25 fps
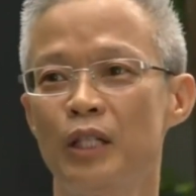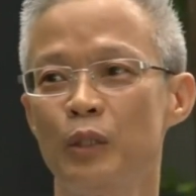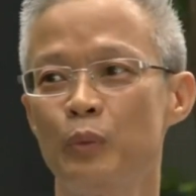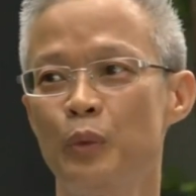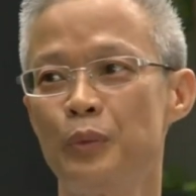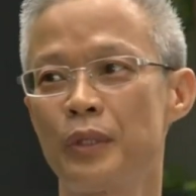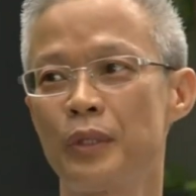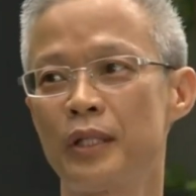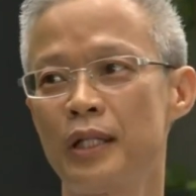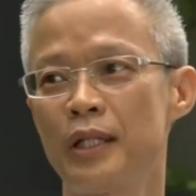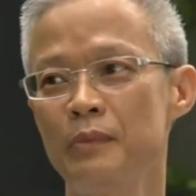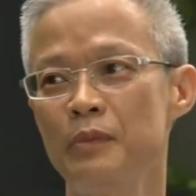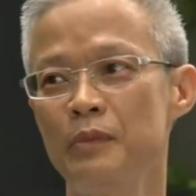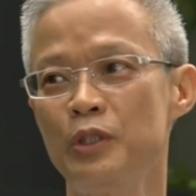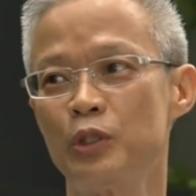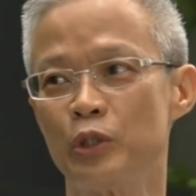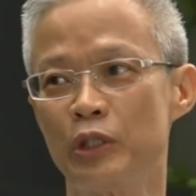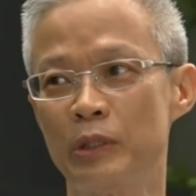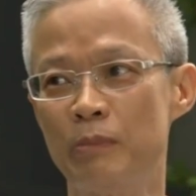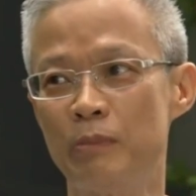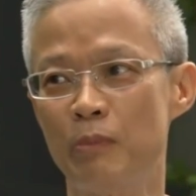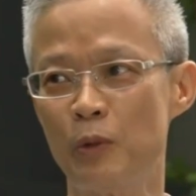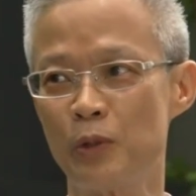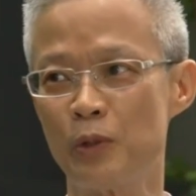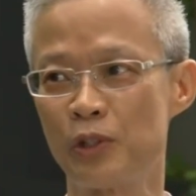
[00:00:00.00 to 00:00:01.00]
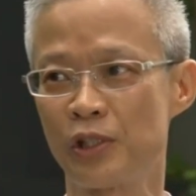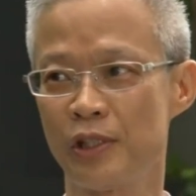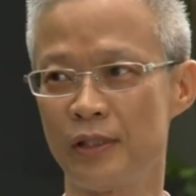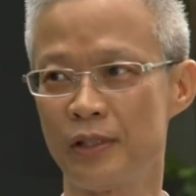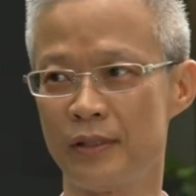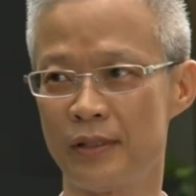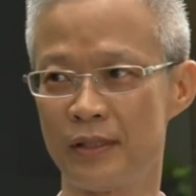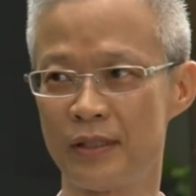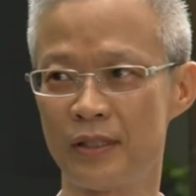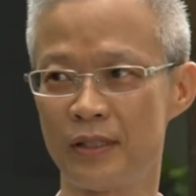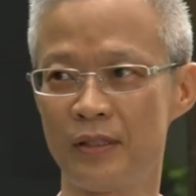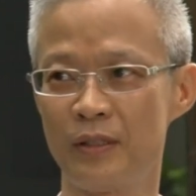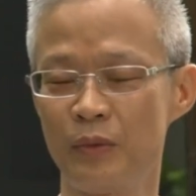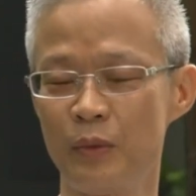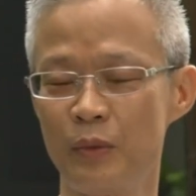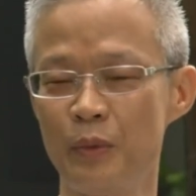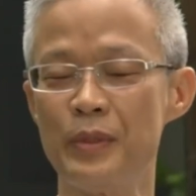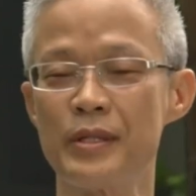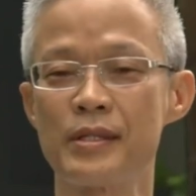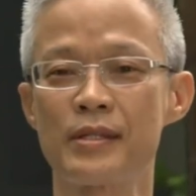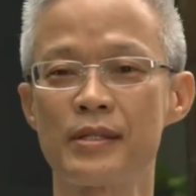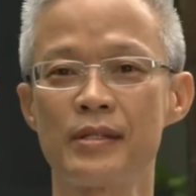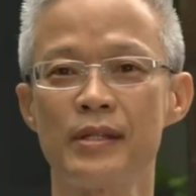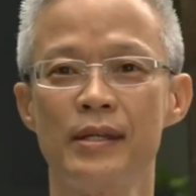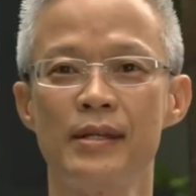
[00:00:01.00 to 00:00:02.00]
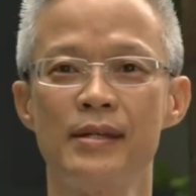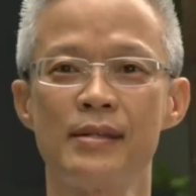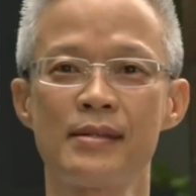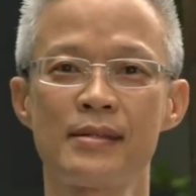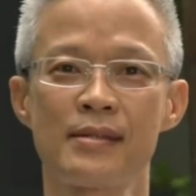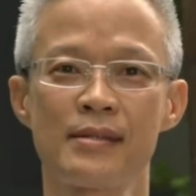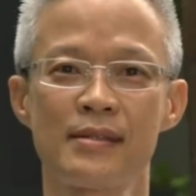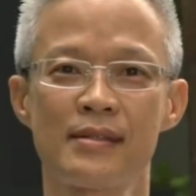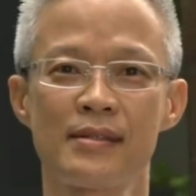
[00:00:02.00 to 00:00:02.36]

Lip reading: Now, when we come into emotions, when we say,